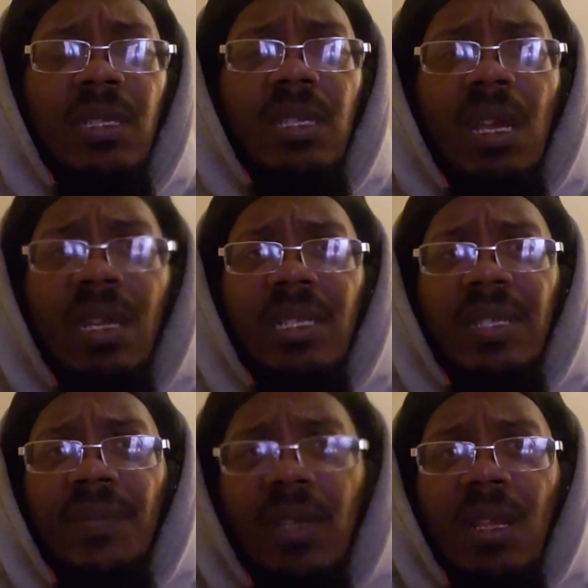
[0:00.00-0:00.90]
y'all can
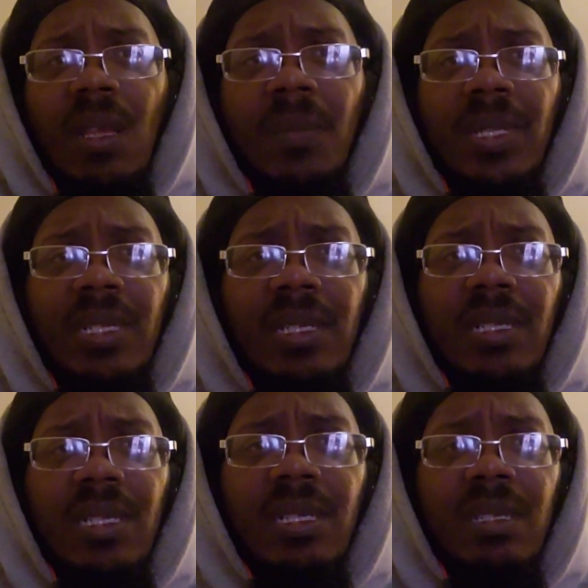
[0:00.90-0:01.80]
leave a comment
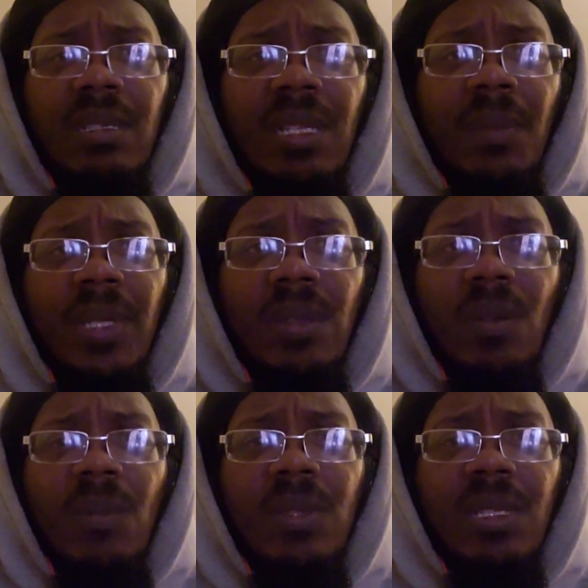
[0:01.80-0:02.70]
under this. Let me
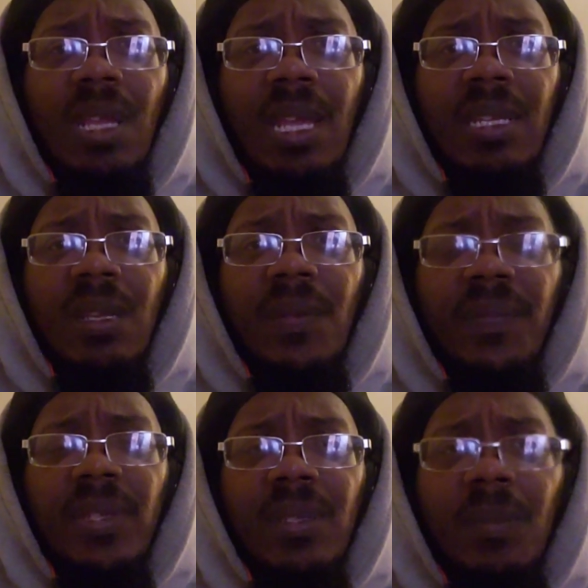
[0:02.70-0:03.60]
know how y'all
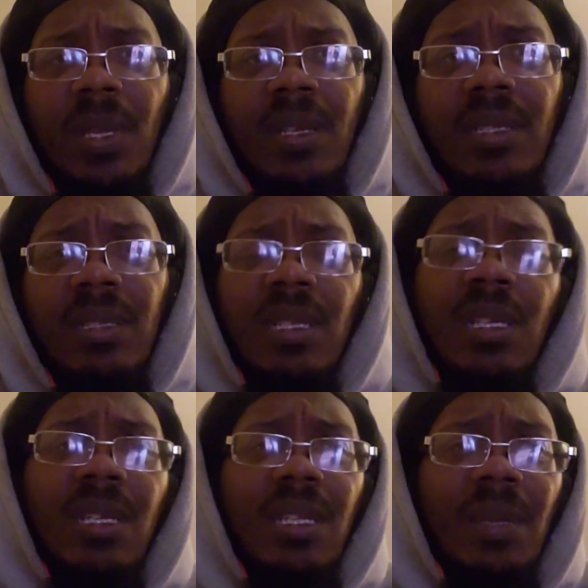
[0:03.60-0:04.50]
feel about it.
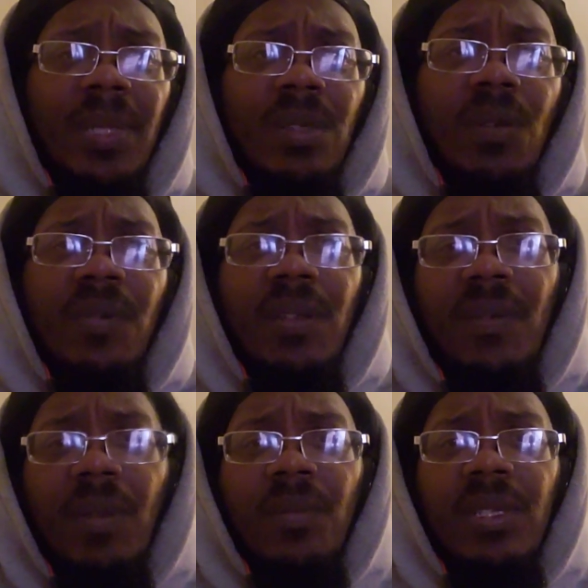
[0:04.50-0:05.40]
And let me know
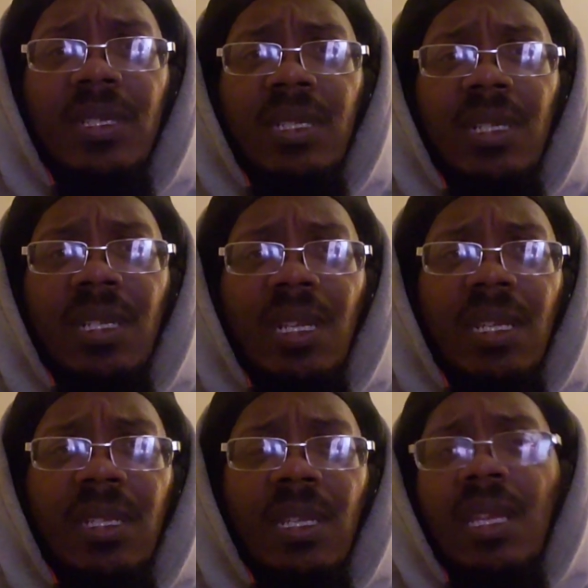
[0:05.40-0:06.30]
whether I'm reaching or
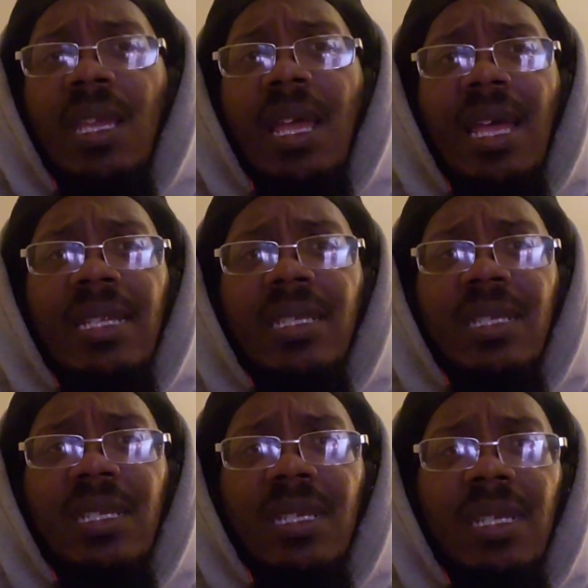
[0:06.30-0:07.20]
not. I
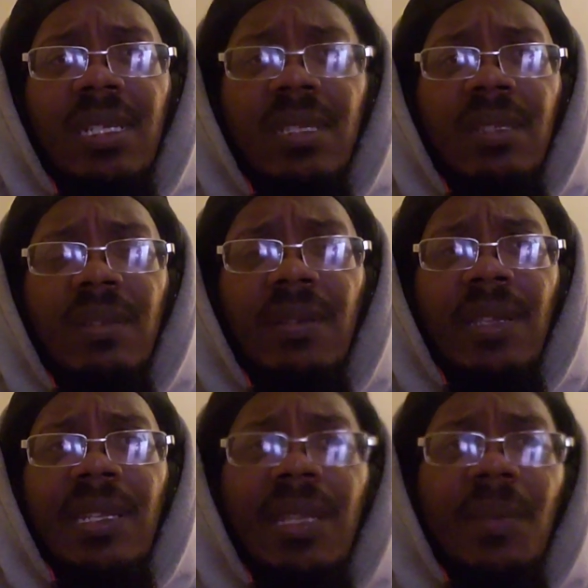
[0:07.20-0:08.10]
just seen it,
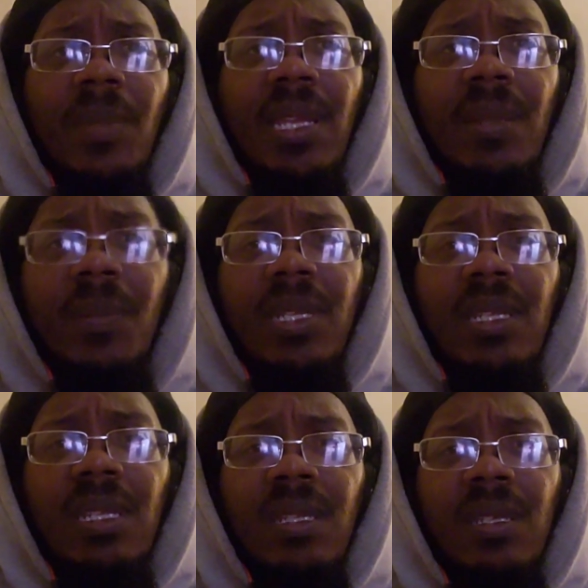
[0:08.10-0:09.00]
and it made
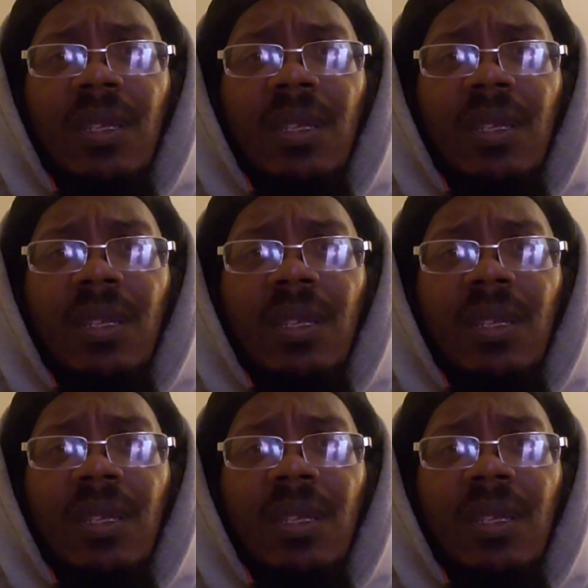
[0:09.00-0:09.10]
me